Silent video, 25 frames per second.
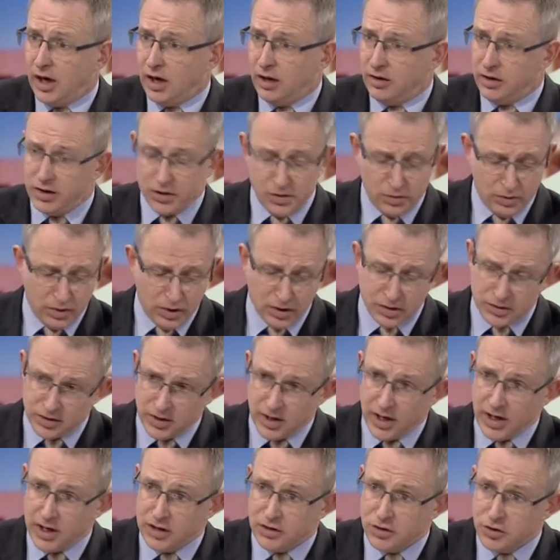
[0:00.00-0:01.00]
this
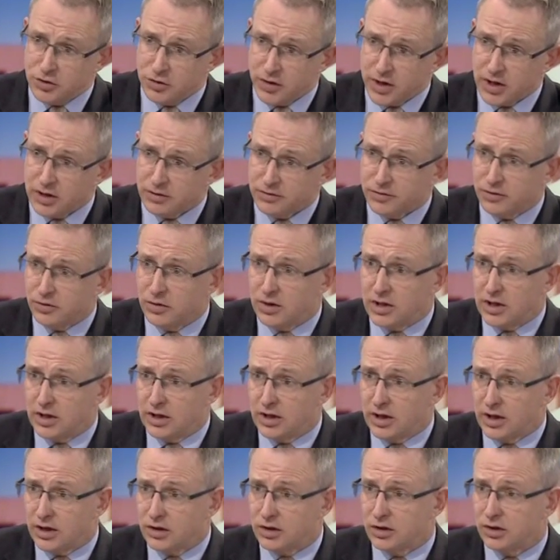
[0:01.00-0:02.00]
was a trigger for the
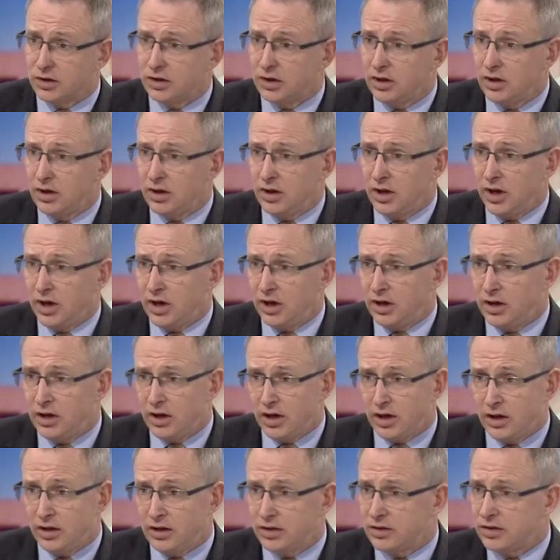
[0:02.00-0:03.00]
election, and
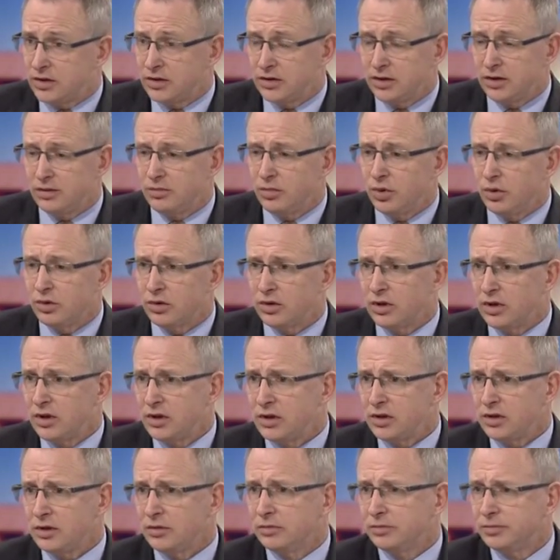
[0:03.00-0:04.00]
this is an important
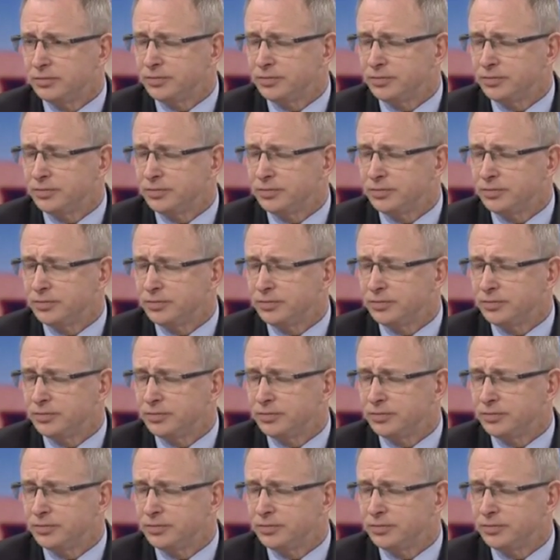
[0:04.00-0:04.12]
issue.